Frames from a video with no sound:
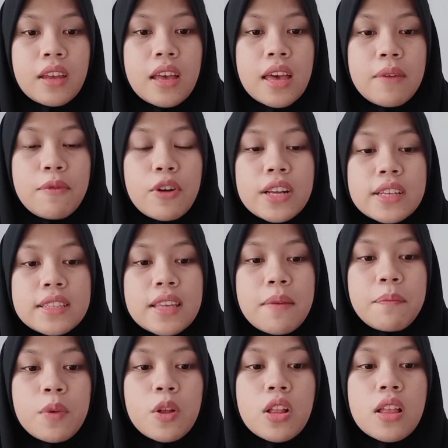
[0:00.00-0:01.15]
For
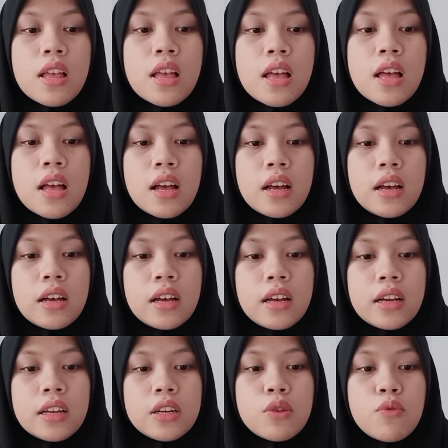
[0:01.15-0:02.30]
example,
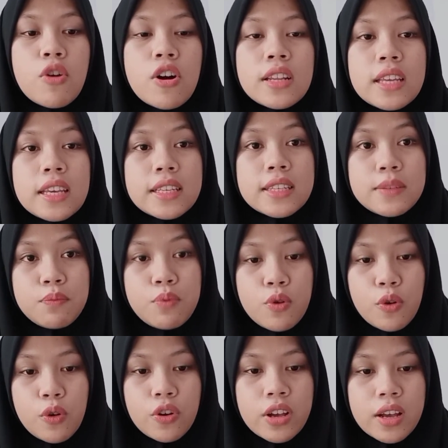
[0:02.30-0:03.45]
the word is
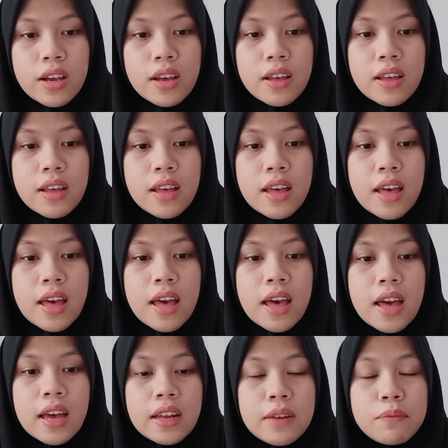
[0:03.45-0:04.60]
book.
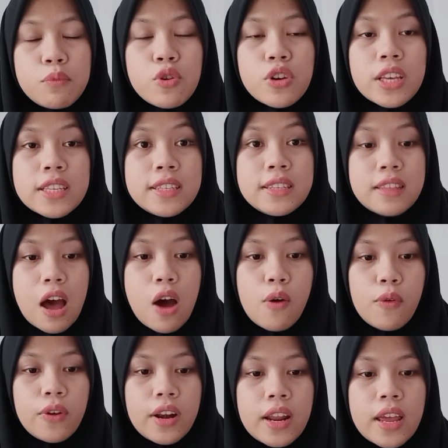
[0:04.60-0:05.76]
Book is
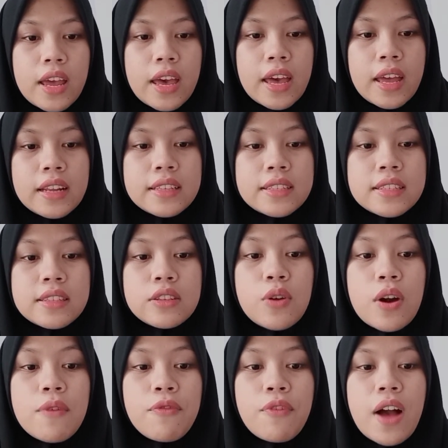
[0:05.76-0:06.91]
noun and is
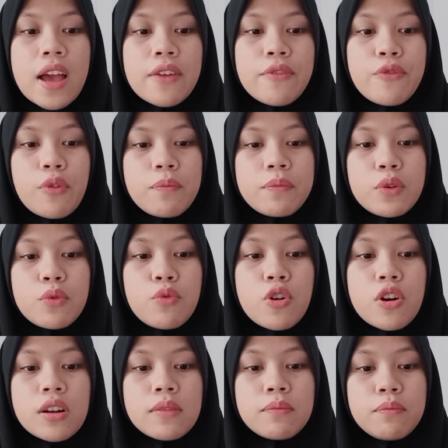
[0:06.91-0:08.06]
derived from the
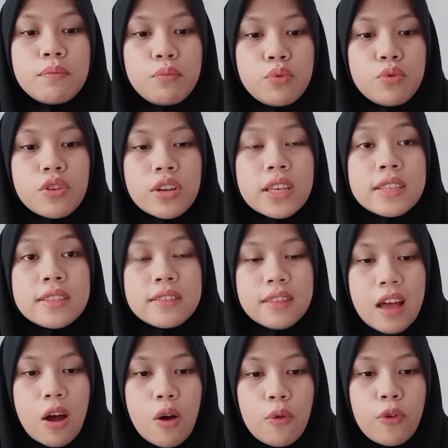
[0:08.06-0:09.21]
word book is
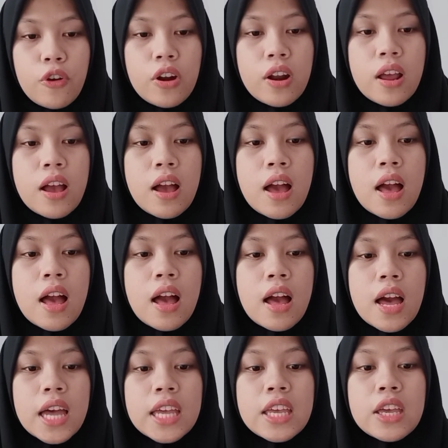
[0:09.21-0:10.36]
noun.
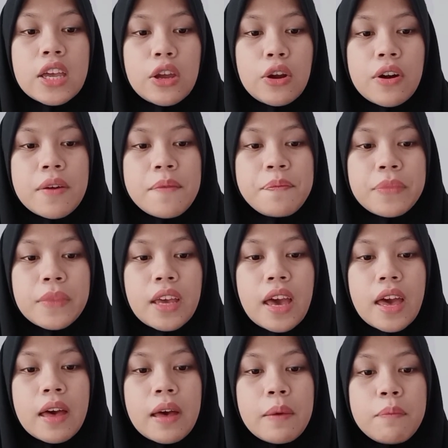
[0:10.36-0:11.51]
Here,
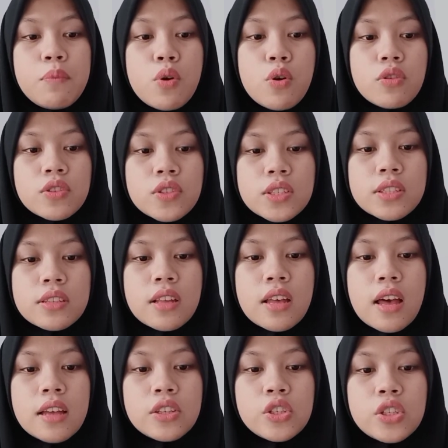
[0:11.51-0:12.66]
books
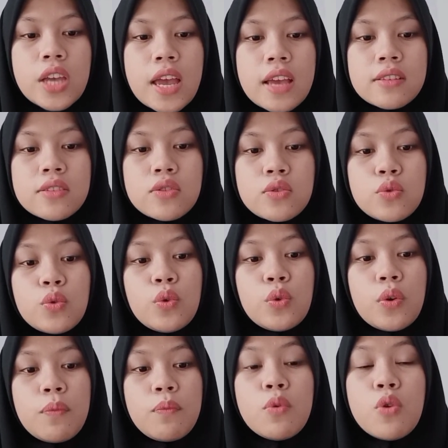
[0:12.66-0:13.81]
change to
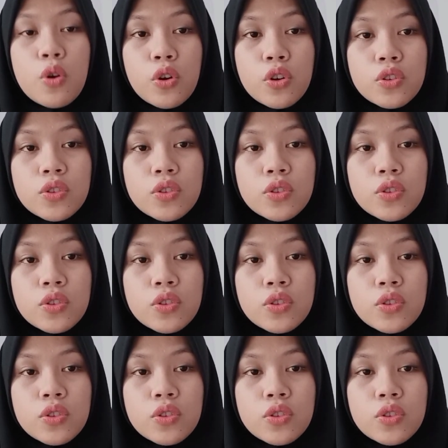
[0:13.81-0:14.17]
books